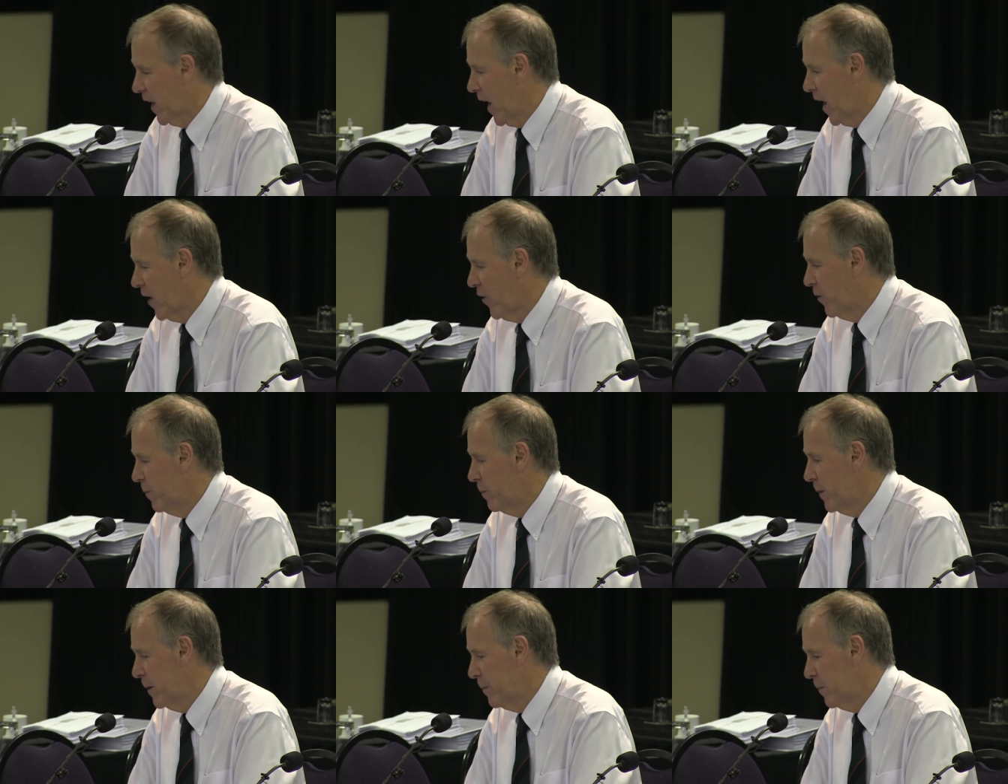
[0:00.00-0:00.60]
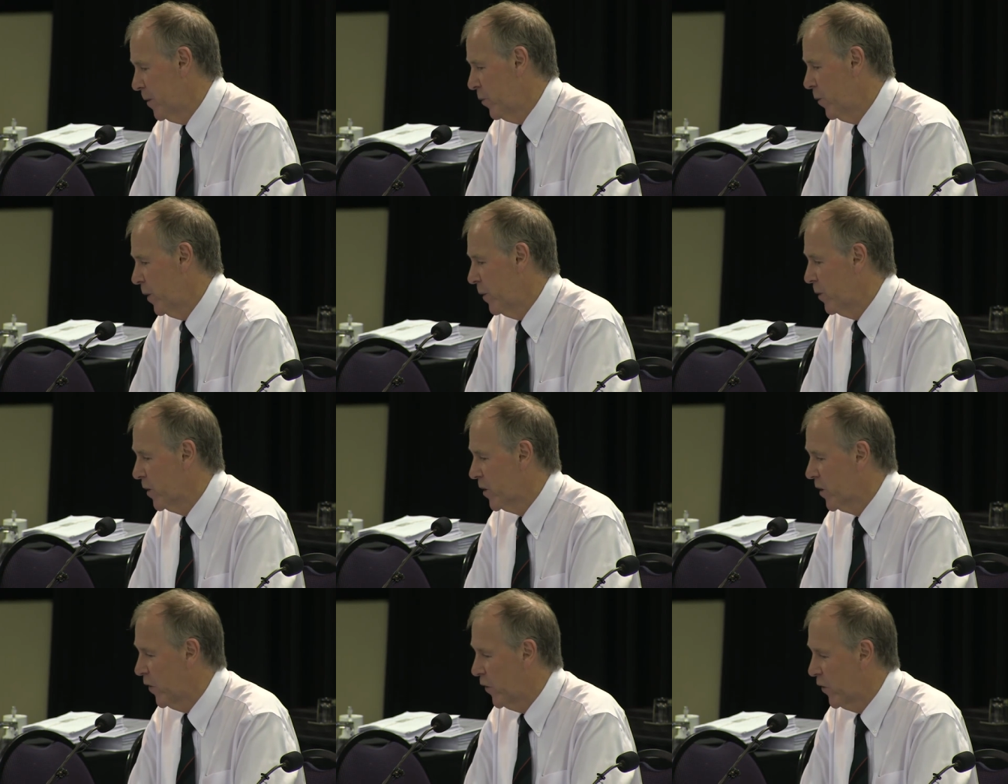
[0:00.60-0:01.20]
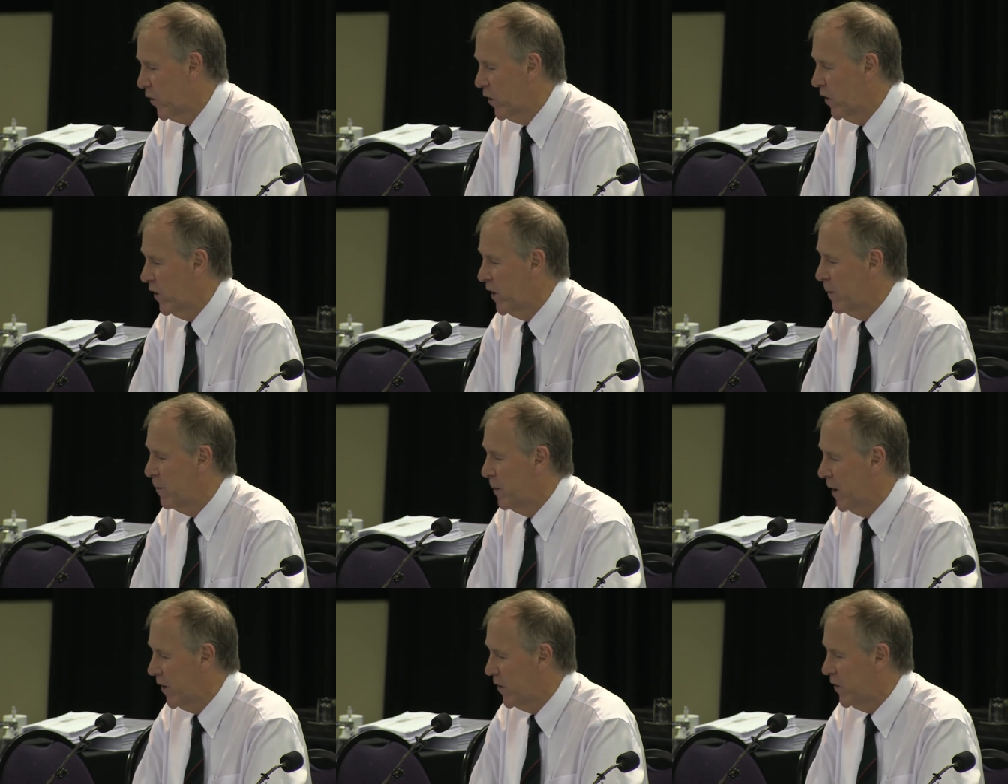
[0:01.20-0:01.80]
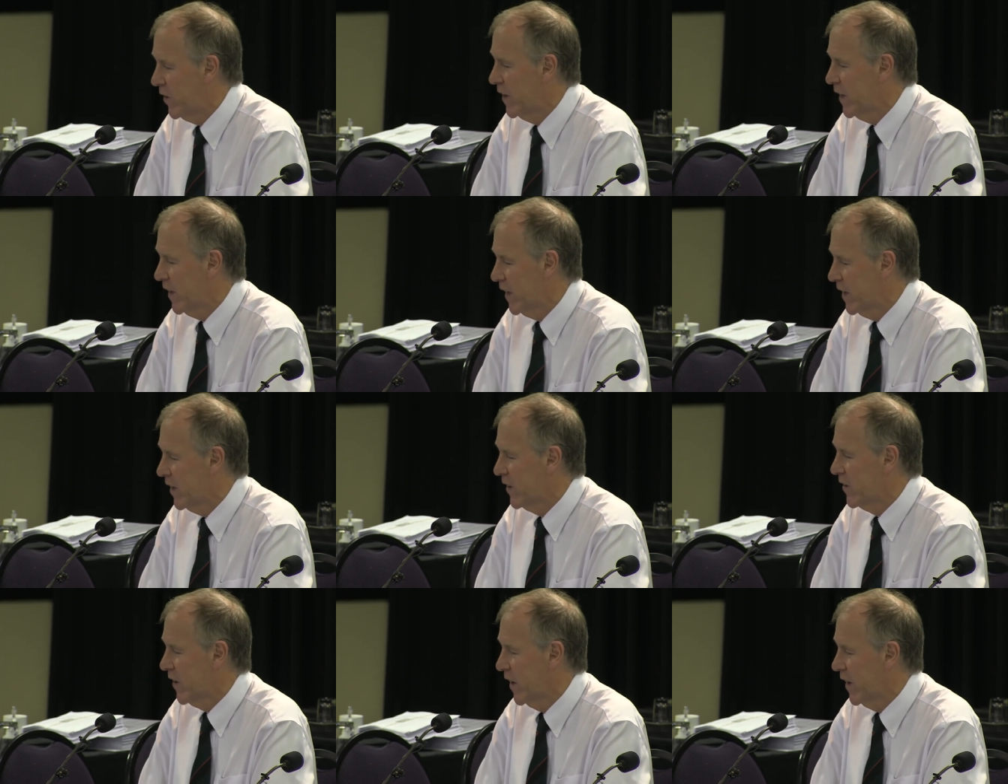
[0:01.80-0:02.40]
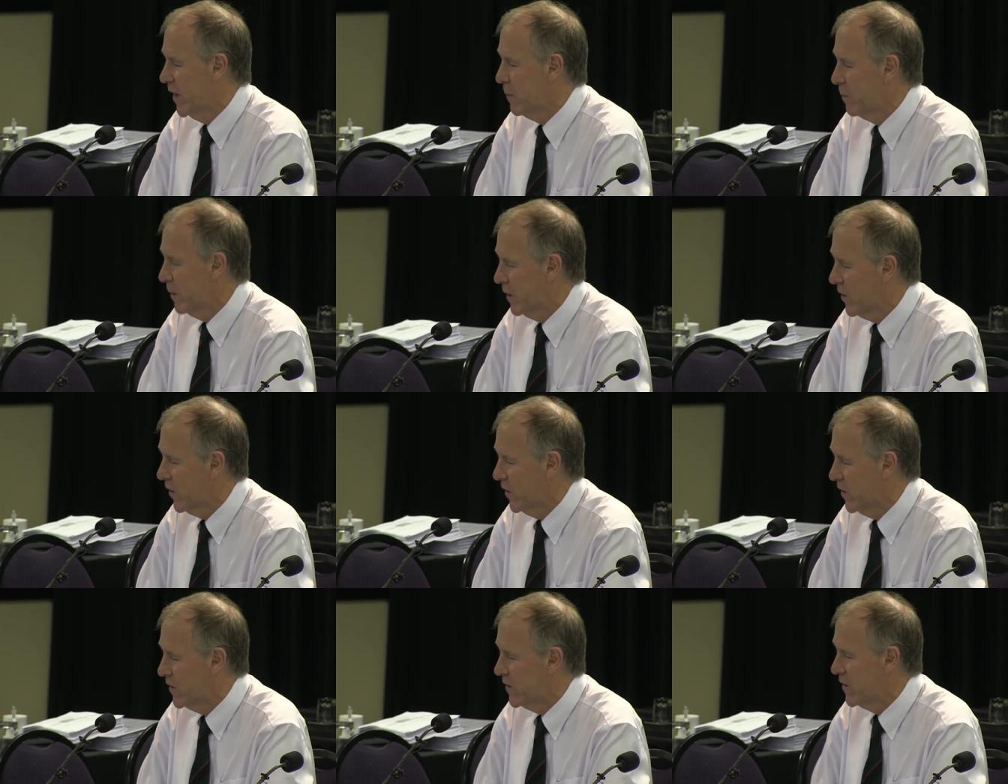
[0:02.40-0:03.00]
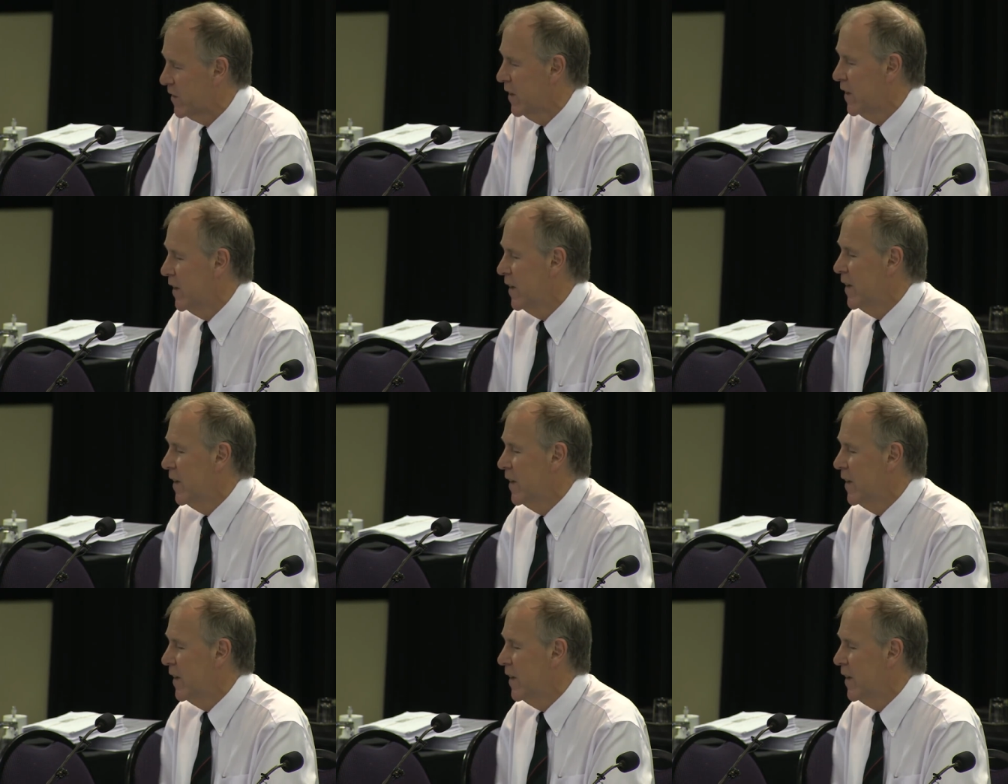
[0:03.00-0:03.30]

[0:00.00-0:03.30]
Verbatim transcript: And remember, we were concerned about zinc intake because